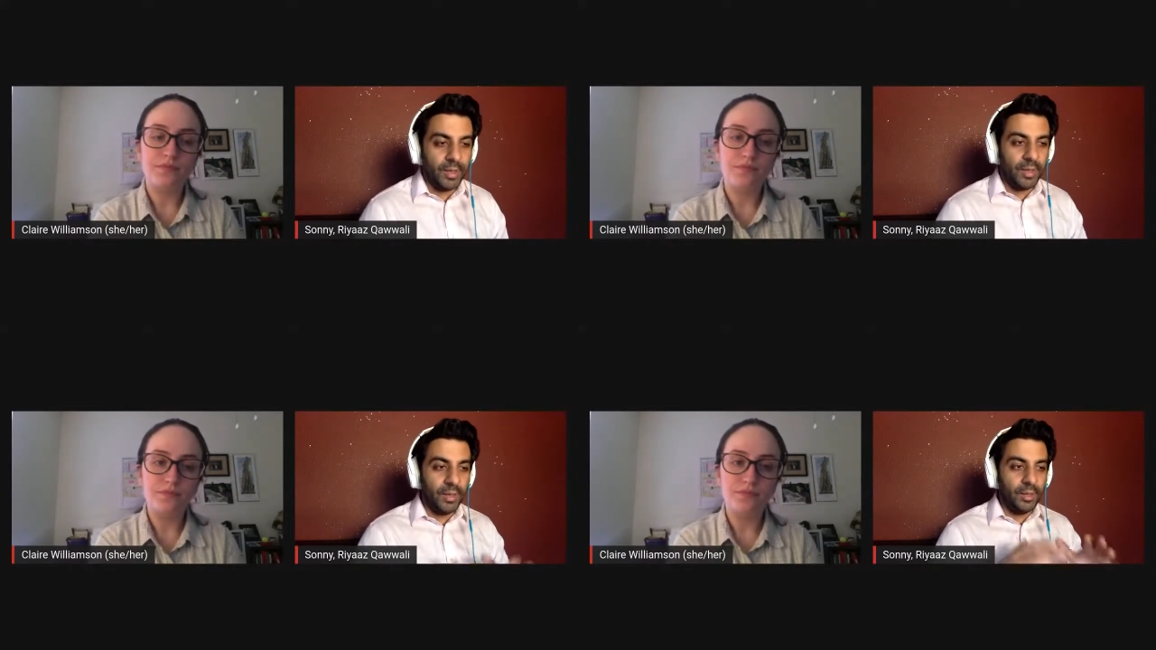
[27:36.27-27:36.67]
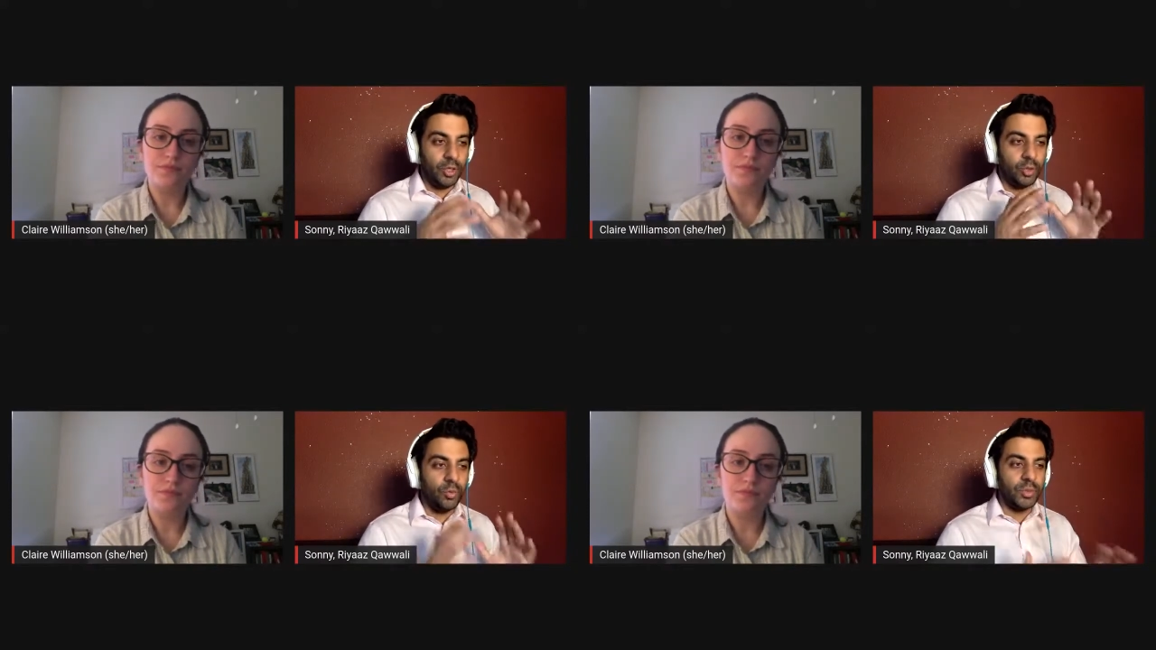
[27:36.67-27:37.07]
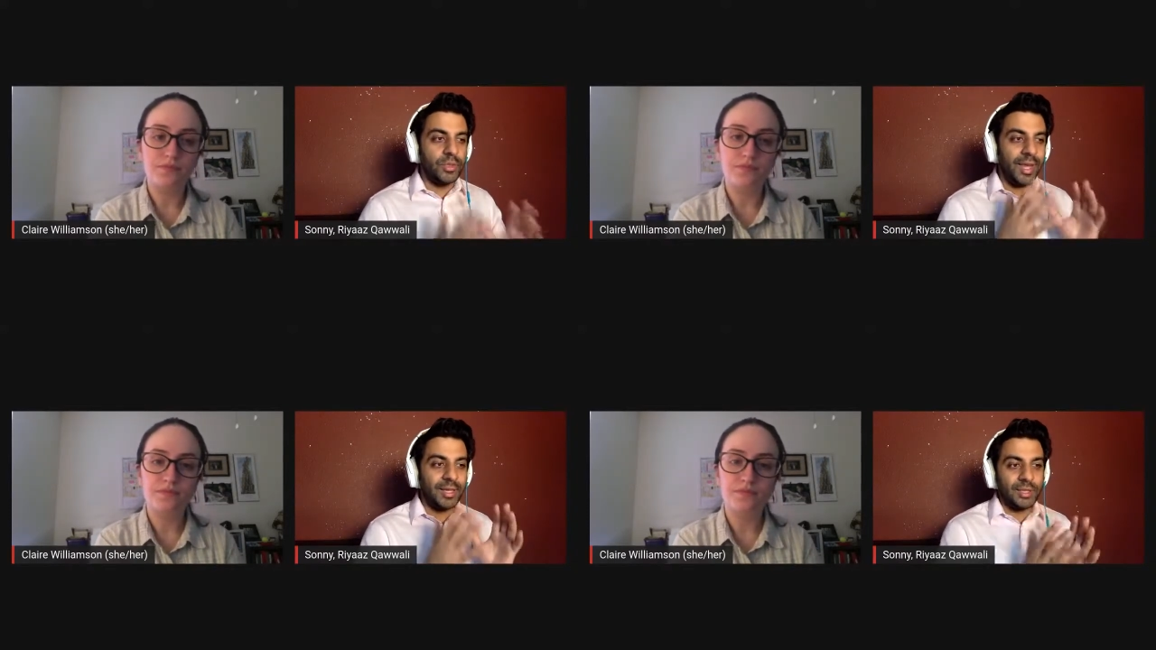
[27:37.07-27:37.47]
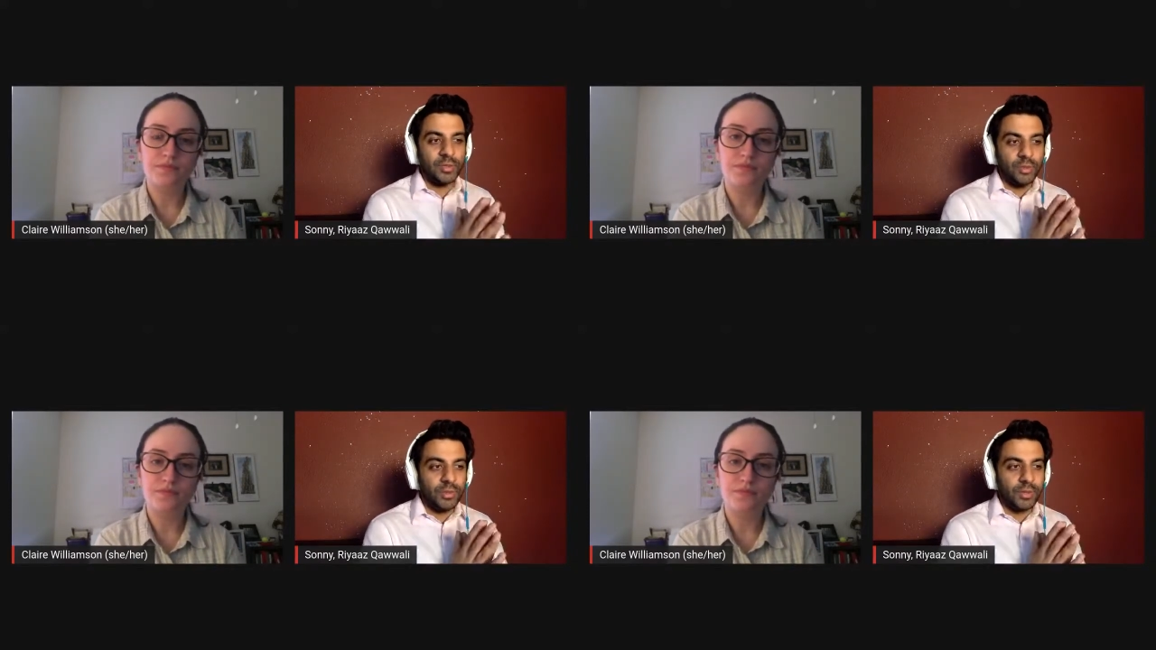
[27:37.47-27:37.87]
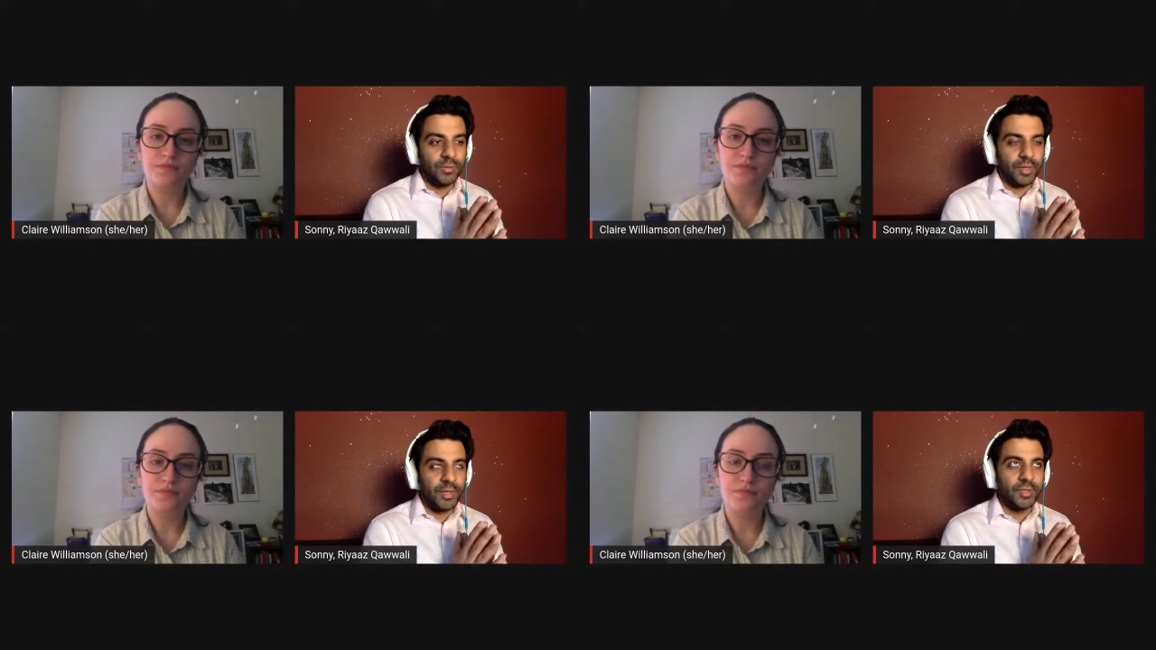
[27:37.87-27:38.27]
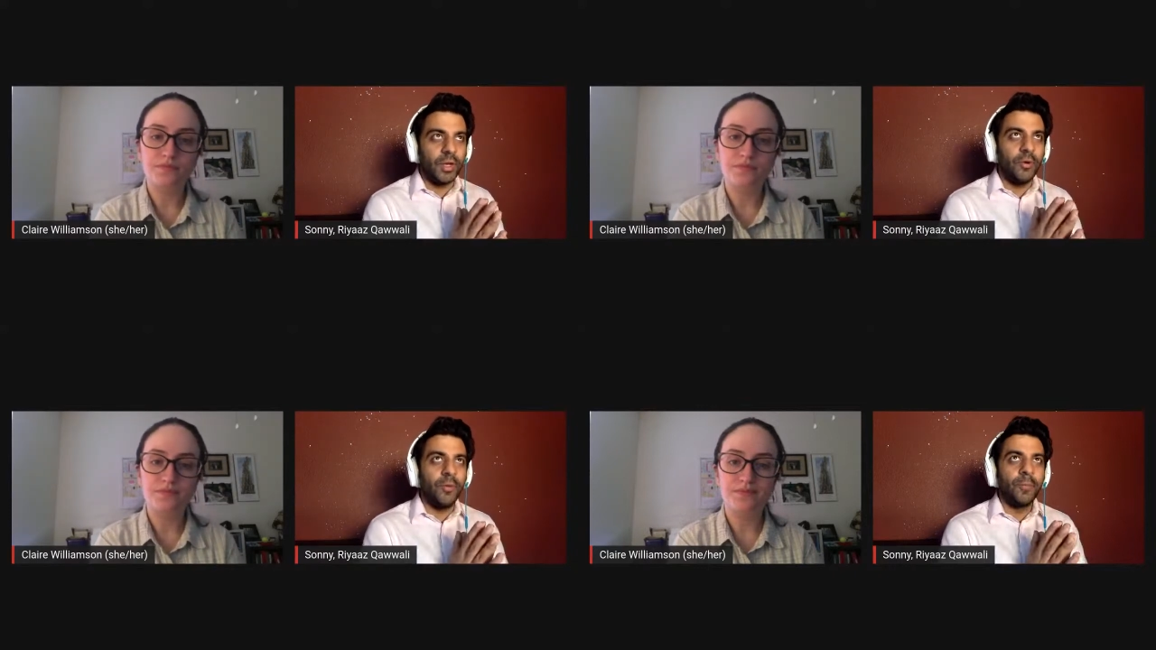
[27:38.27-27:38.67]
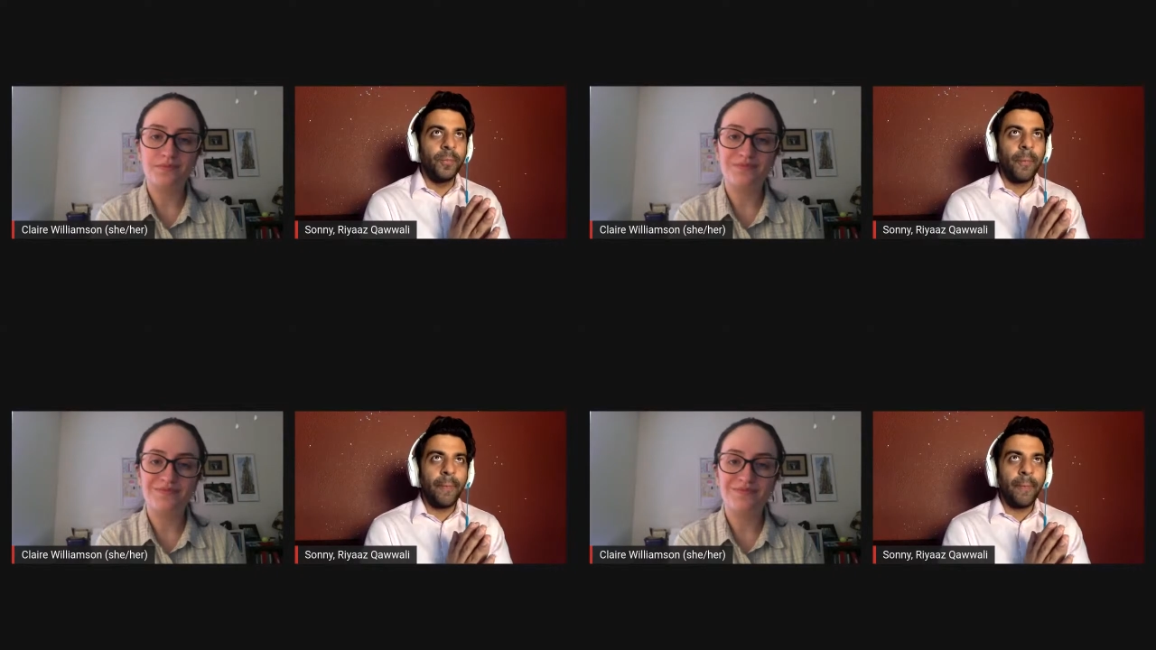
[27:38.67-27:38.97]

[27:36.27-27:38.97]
Speaker 1: being used exclusively so